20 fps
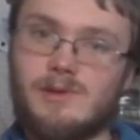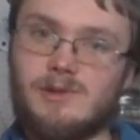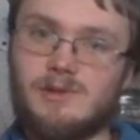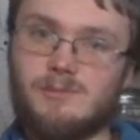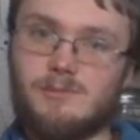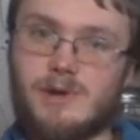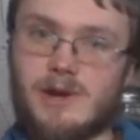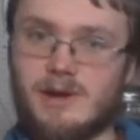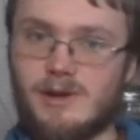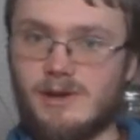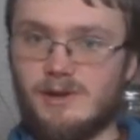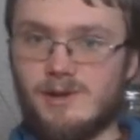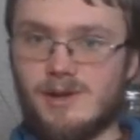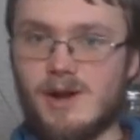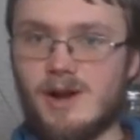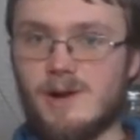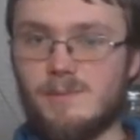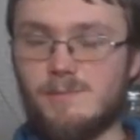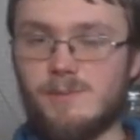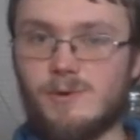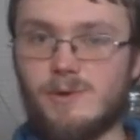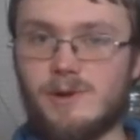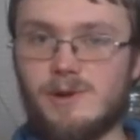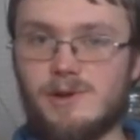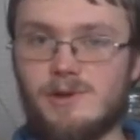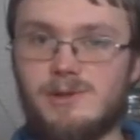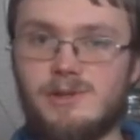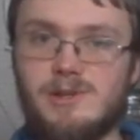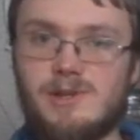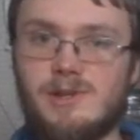Spread a tarp or a
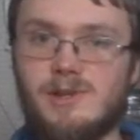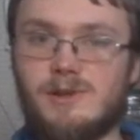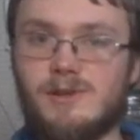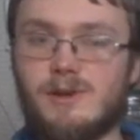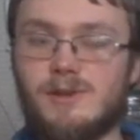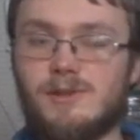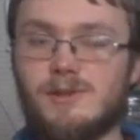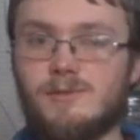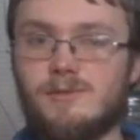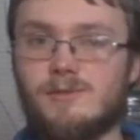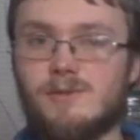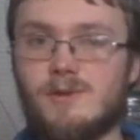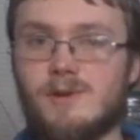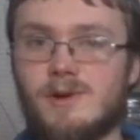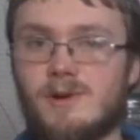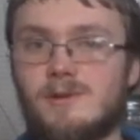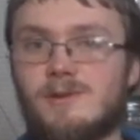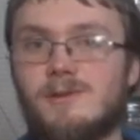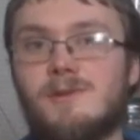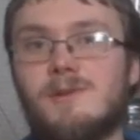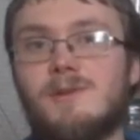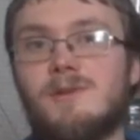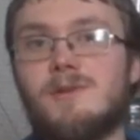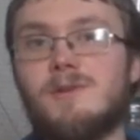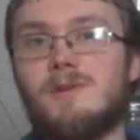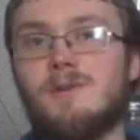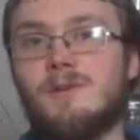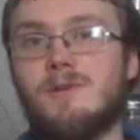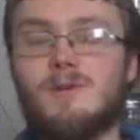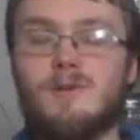sheet on the floor,
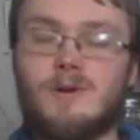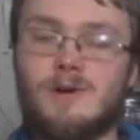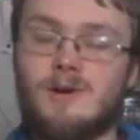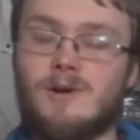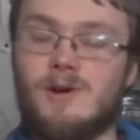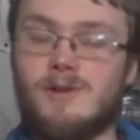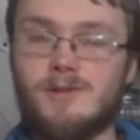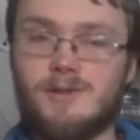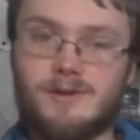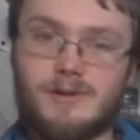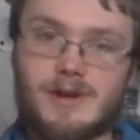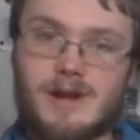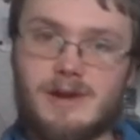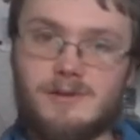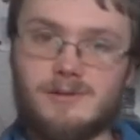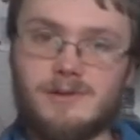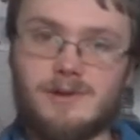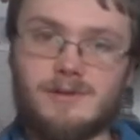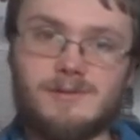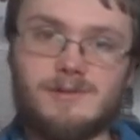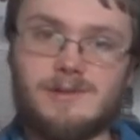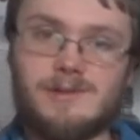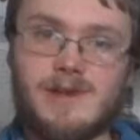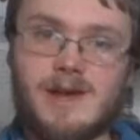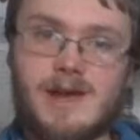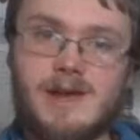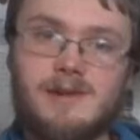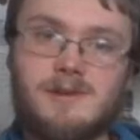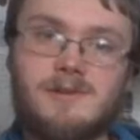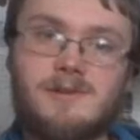or on the ground
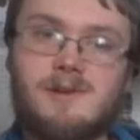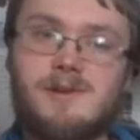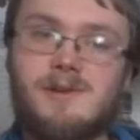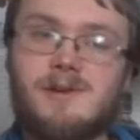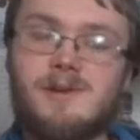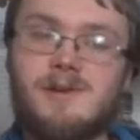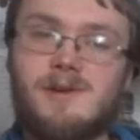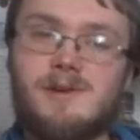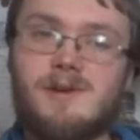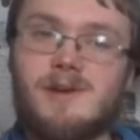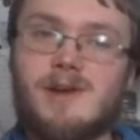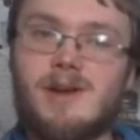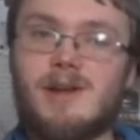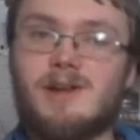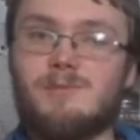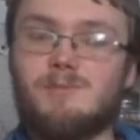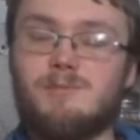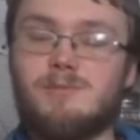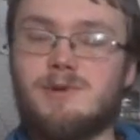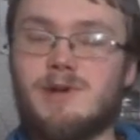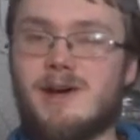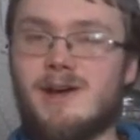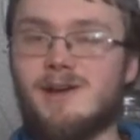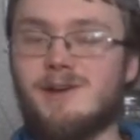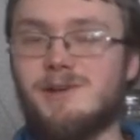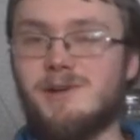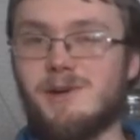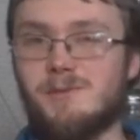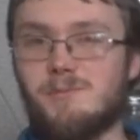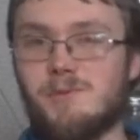outside, and
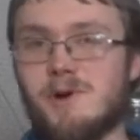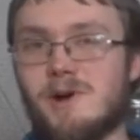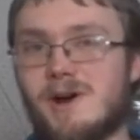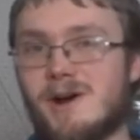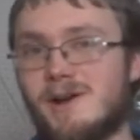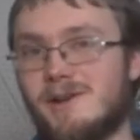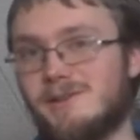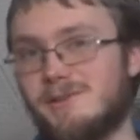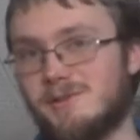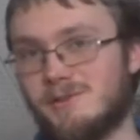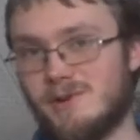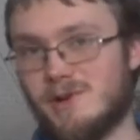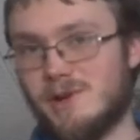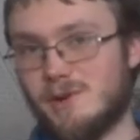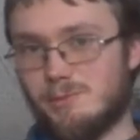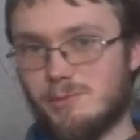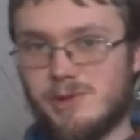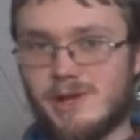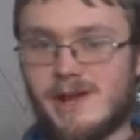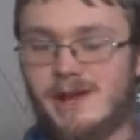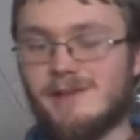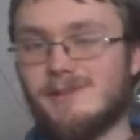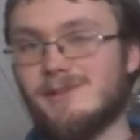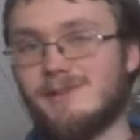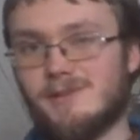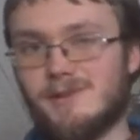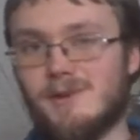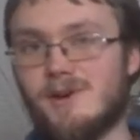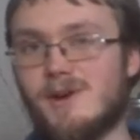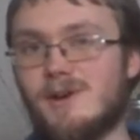pile your pods or your
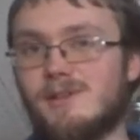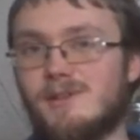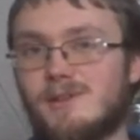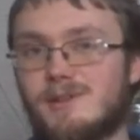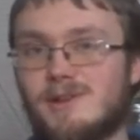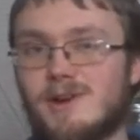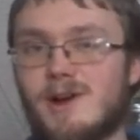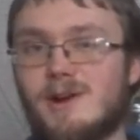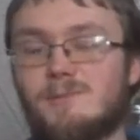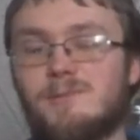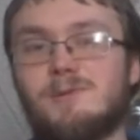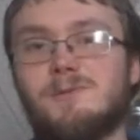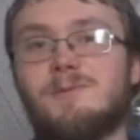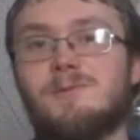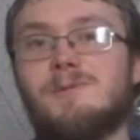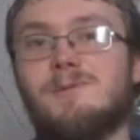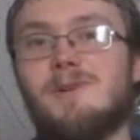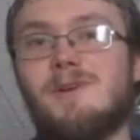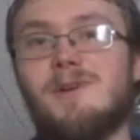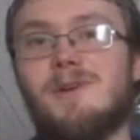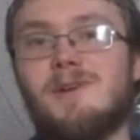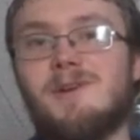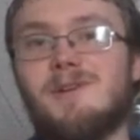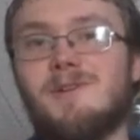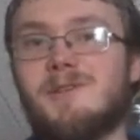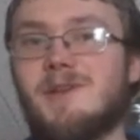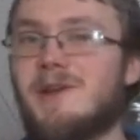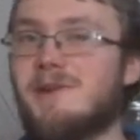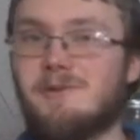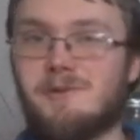plants on the tarp,
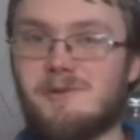then